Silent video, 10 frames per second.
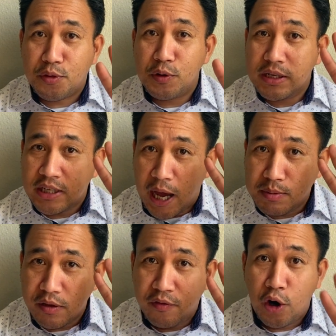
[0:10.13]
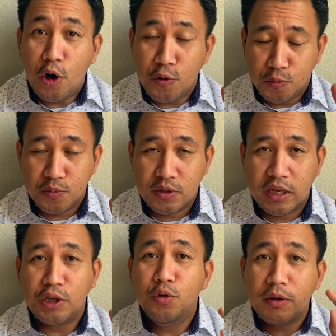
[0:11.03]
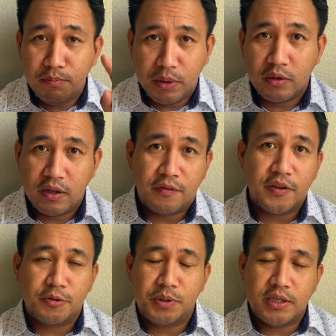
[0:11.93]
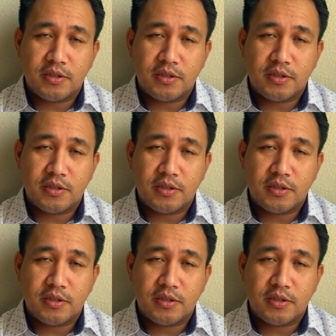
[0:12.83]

3 types of homes that you can build in the Philippines.